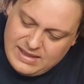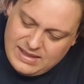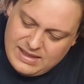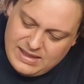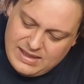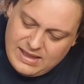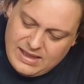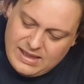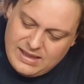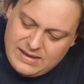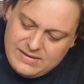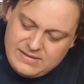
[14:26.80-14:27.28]

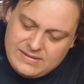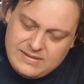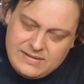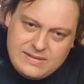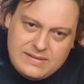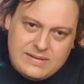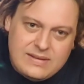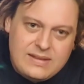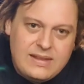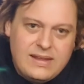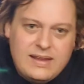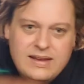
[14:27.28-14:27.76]
And
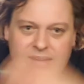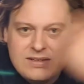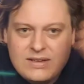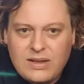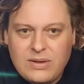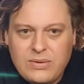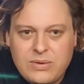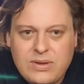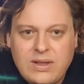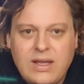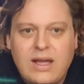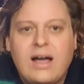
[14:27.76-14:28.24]
these
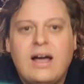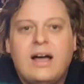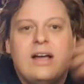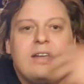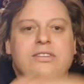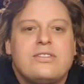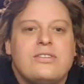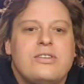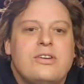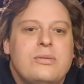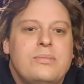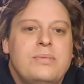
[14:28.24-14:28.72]
old
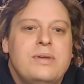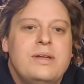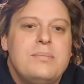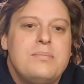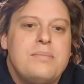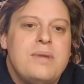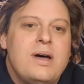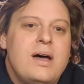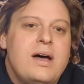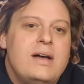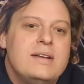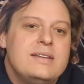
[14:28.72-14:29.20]
cars are a bit
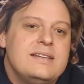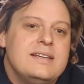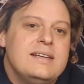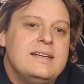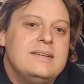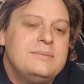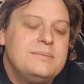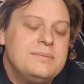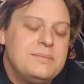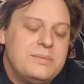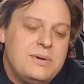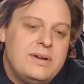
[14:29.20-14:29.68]

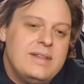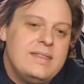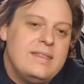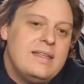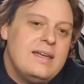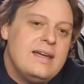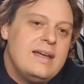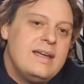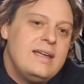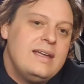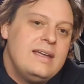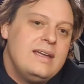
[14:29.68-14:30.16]
mardy when
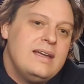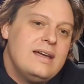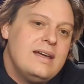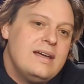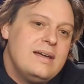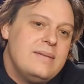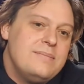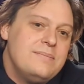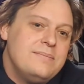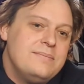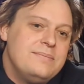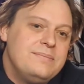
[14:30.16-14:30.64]
they
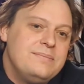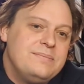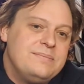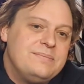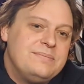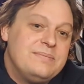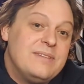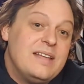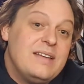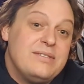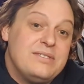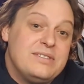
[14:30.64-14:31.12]

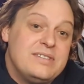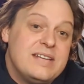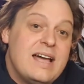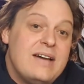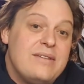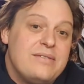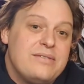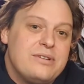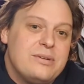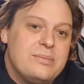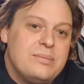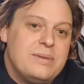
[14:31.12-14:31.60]
have
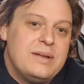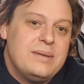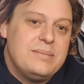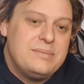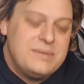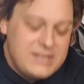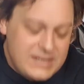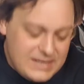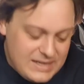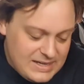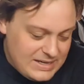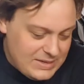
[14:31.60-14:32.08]
sat for a bit,
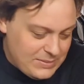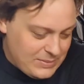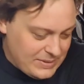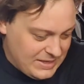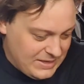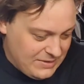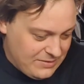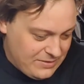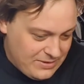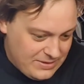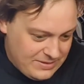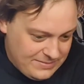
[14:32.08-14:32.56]
particularly when
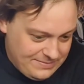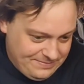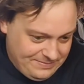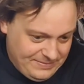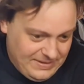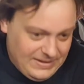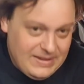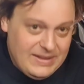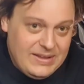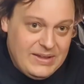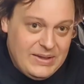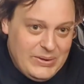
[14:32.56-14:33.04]
you're on
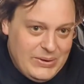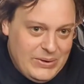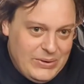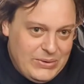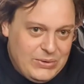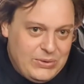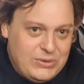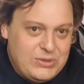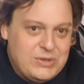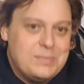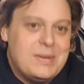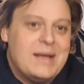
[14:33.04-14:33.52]
an
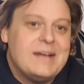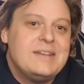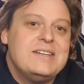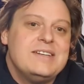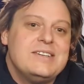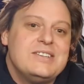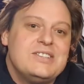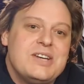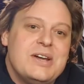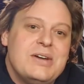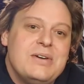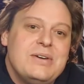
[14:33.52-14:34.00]

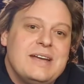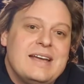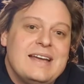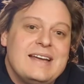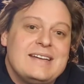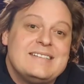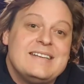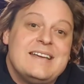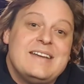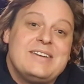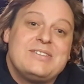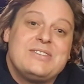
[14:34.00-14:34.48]
automatic choke,
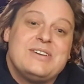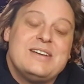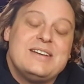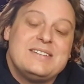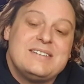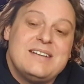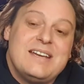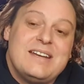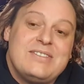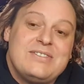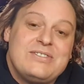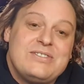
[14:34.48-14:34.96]
etc,
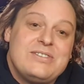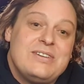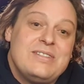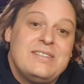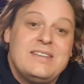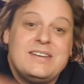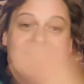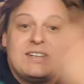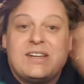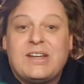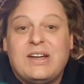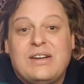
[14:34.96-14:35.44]
etc. And
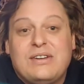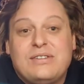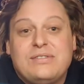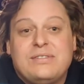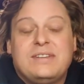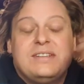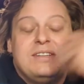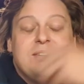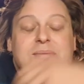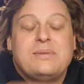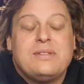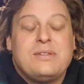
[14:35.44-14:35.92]
this car's
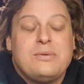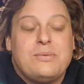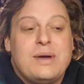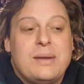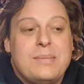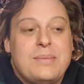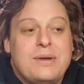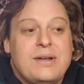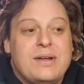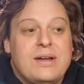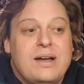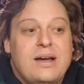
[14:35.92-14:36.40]
fitted with a
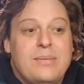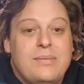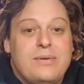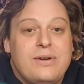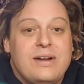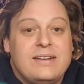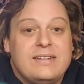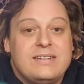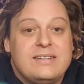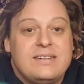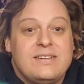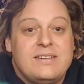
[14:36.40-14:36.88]
Weber
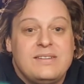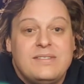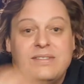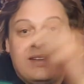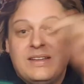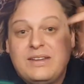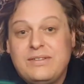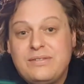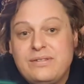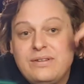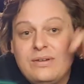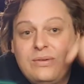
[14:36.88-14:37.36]
carburettor, and
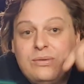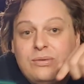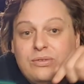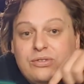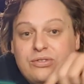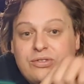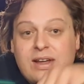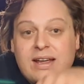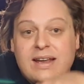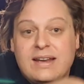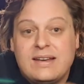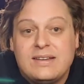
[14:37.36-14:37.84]
the fuel
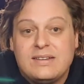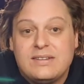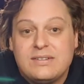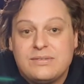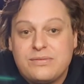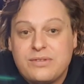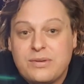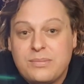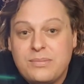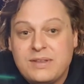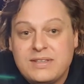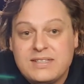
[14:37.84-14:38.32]
drains
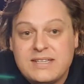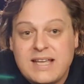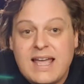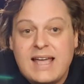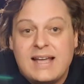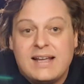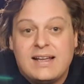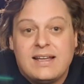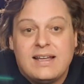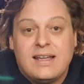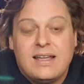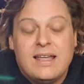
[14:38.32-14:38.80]
from the
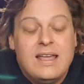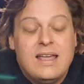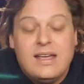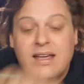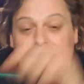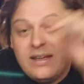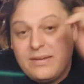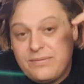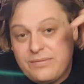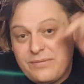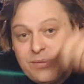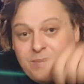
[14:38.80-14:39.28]
tank,
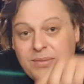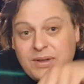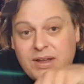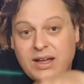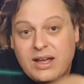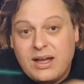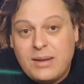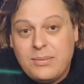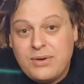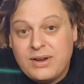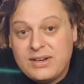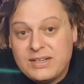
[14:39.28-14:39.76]
from the
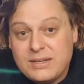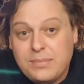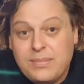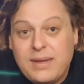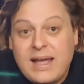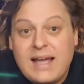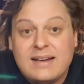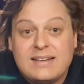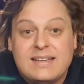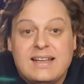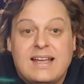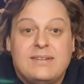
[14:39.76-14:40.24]
carburettor
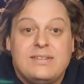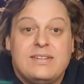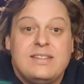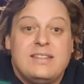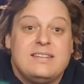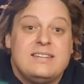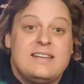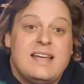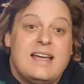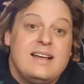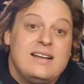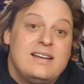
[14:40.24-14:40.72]
back down to the
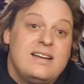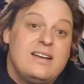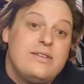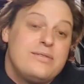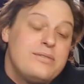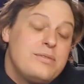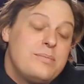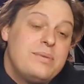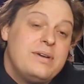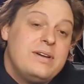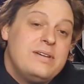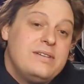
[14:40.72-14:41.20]
tank
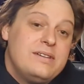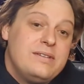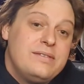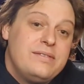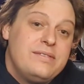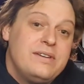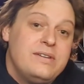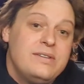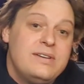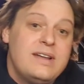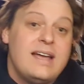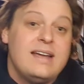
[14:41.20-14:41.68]
over a period of a
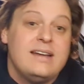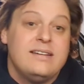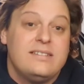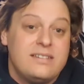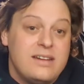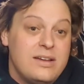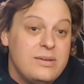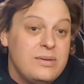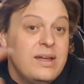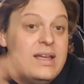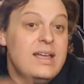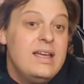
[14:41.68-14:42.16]
few days.
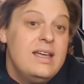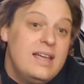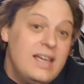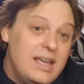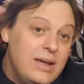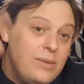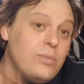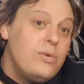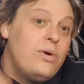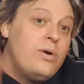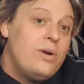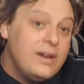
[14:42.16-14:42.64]
So
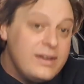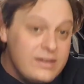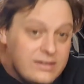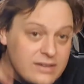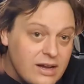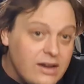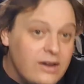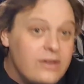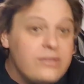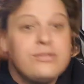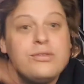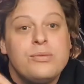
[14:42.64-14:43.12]
it winds
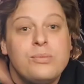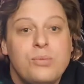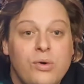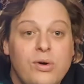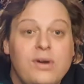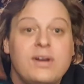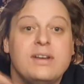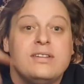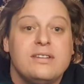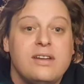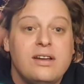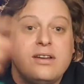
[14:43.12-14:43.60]
over and
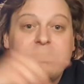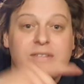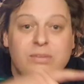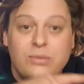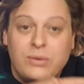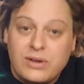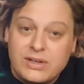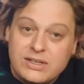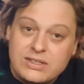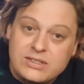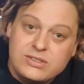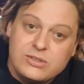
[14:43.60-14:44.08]
winds over
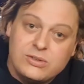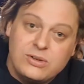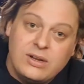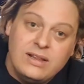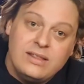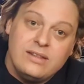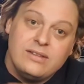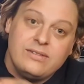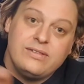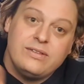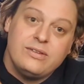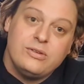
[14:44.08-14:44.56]
while it's sucking
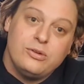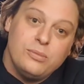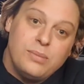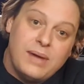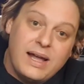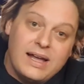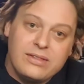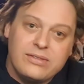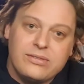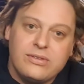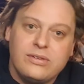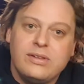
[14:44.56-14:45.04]
the fuel
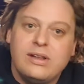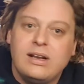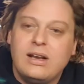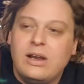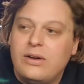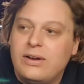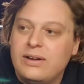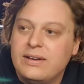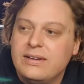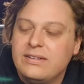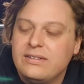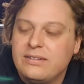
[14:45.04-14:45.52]
back through the
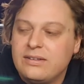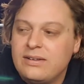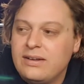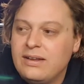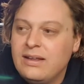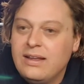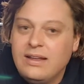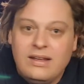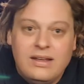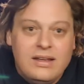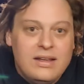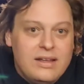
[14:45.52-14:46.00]
lines, and
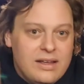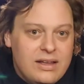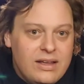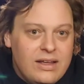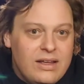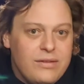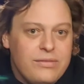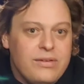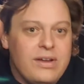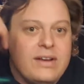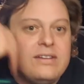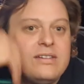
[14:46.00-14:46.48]

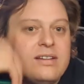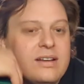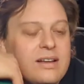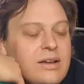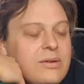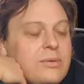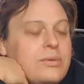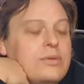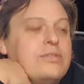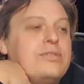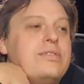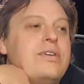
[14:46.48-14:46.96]
eventually
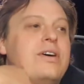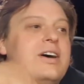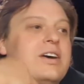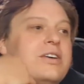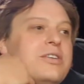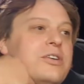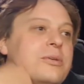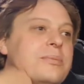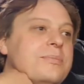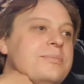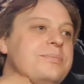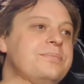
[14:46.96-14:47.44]
it will
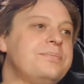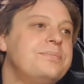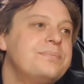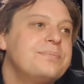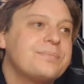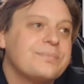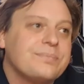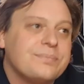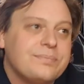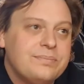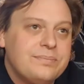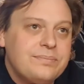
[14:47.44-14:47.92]
fire up.
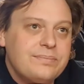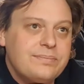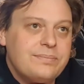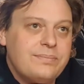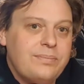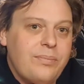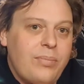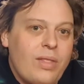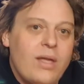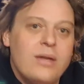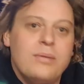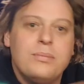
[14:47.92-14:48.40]

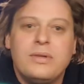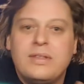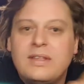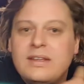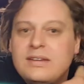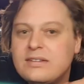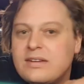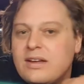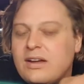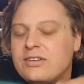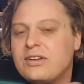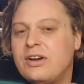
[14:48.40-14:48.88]
But
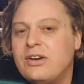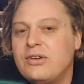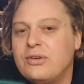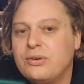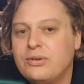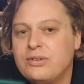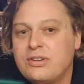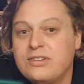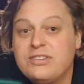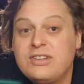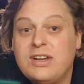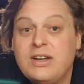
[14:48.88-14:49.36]
this car's got an
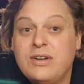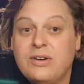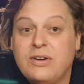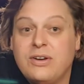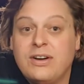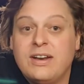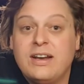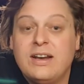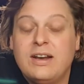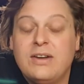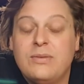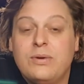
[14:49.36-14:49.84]
auto choke
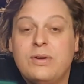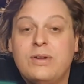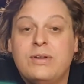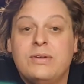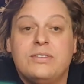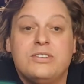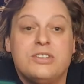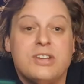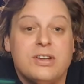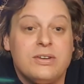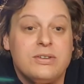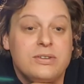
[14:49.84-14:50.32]
on it, and
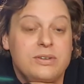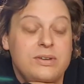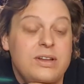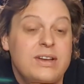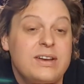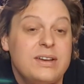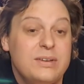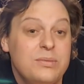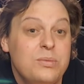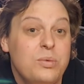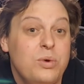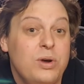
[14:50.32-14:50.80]

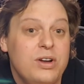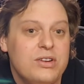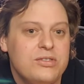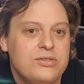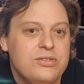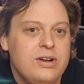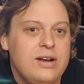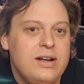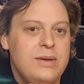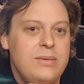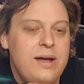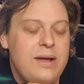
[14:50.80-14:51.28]
it works
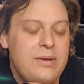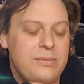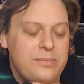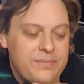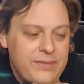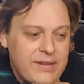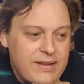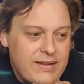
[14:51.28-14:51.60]
really well.